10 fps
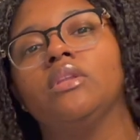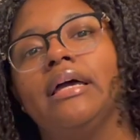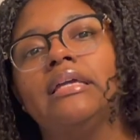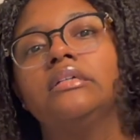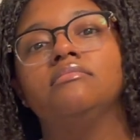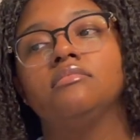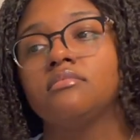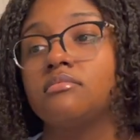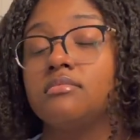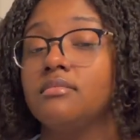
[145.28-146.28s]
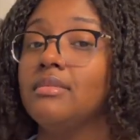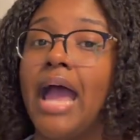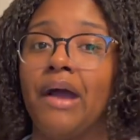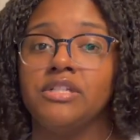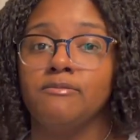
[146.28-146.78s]
like
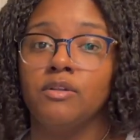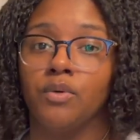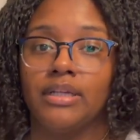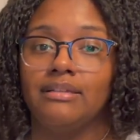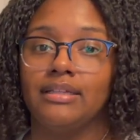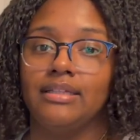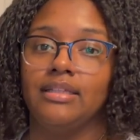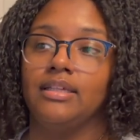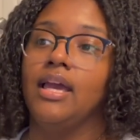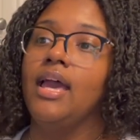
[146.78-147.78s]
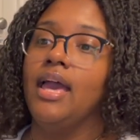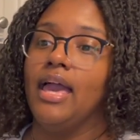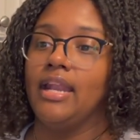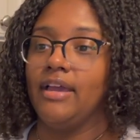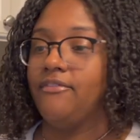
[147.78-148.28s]
how it's been working lately, and I